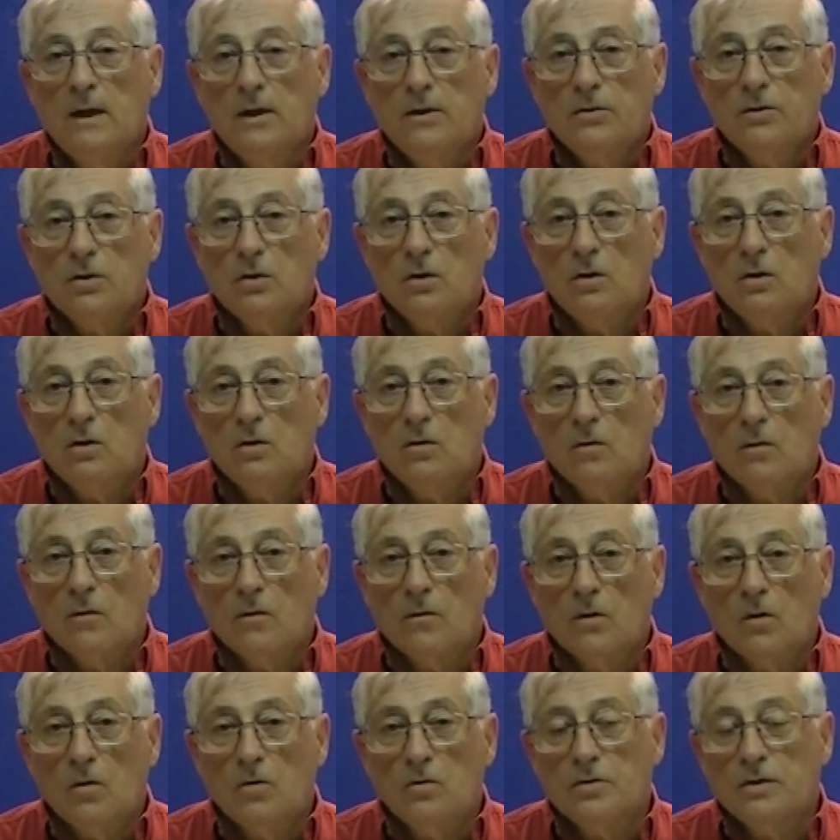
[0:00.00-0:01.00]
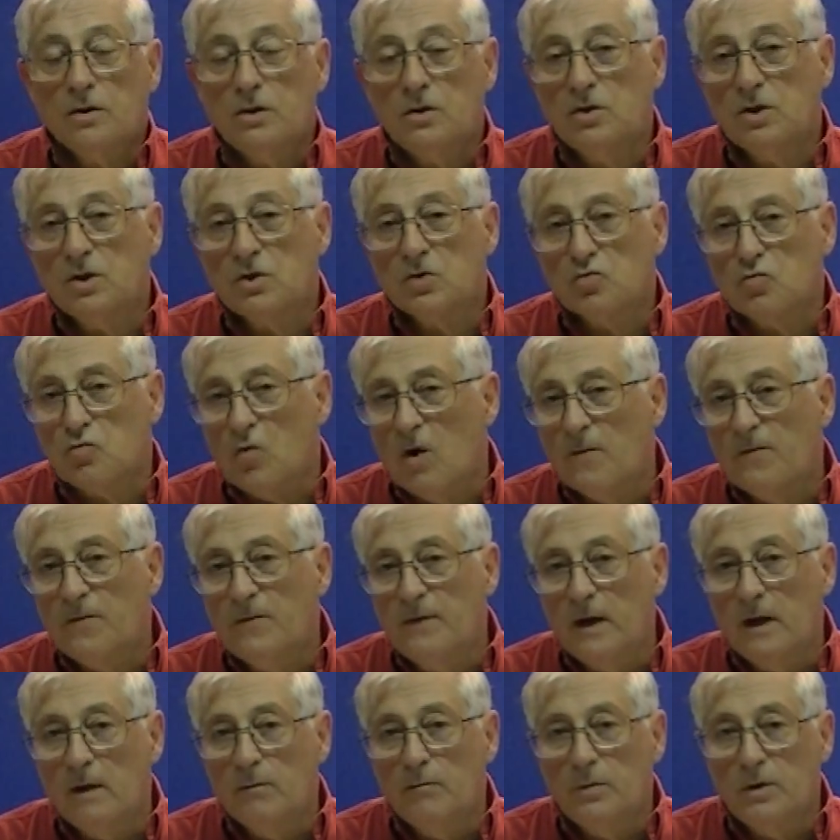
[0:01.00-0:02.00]
So those are just rough
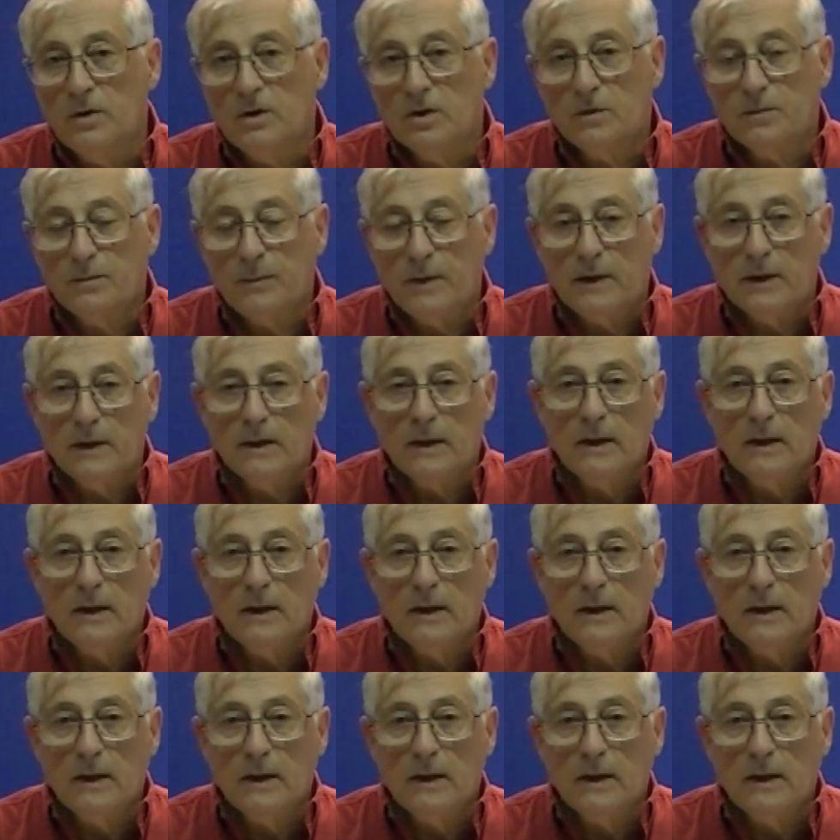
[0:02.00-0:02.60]
numbers, but